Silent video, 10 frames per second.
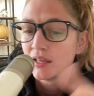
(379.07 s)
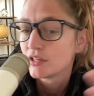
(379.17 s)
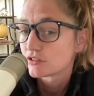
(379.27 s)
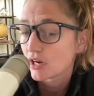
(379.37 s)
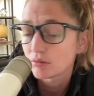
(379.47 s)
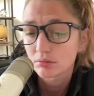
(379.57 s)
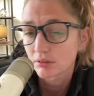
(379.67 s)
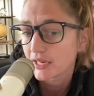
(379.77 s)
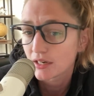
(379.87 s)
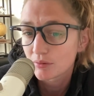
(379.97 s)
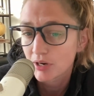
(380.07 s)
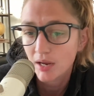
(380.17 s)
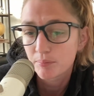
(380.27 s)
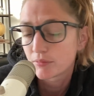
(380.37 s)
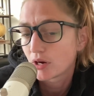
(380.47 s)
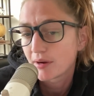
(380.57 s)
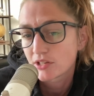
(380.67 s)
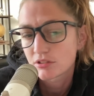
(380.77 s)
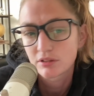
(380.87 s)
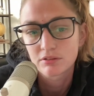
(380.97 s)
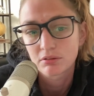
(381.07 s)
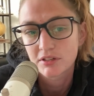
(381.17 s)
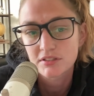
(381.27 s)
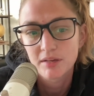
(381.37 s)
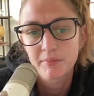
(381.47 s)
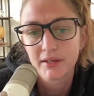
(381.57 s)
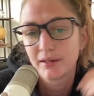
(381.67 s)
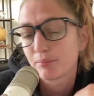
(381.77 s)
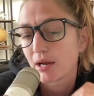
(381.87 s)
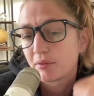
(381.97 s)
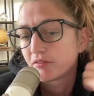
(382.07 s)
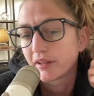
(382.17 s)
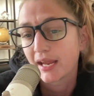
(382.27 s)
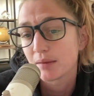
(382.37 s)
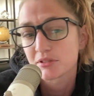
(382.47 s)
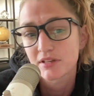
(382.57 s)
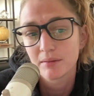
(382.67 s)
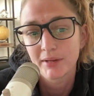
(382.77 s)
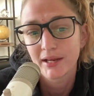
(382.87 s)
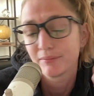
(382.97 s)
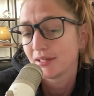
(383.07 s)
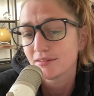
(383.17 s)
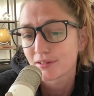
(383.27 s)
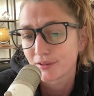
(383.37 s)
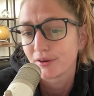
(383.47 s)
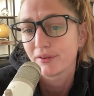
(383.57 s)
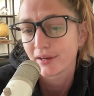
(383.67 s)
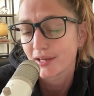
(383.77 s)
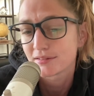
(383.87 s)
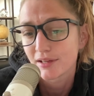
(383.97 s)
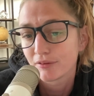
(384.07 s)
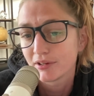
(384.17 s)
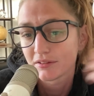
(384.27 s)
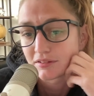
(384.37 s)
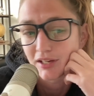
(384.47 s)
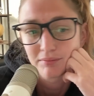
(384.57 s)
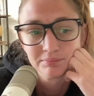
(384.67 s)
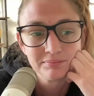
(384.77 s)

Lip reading: So later when I go answer the door or something, probably for the Amazon man, he's going to know that I sell real estate.